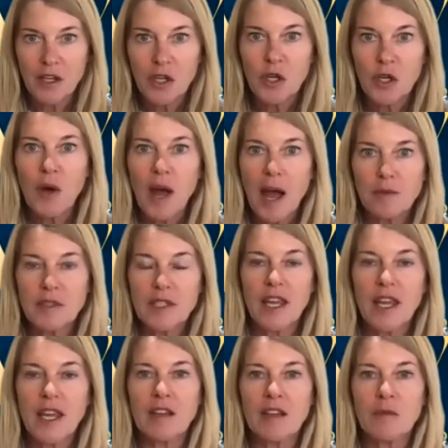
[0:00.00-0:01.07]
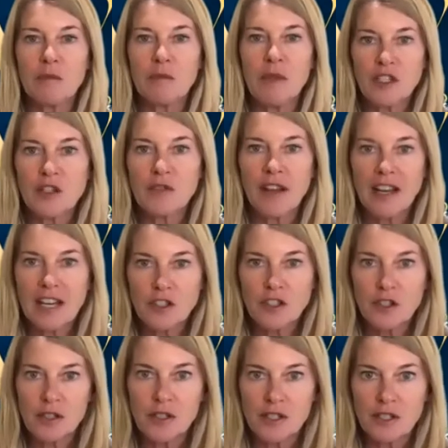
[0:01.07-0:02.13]
who abdicate major
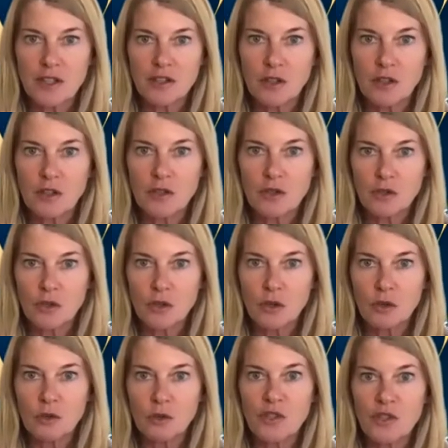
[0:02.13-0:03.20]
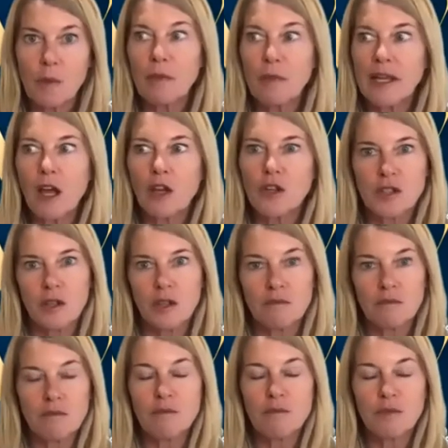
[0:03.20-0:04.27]
financial decisions to somebody else, and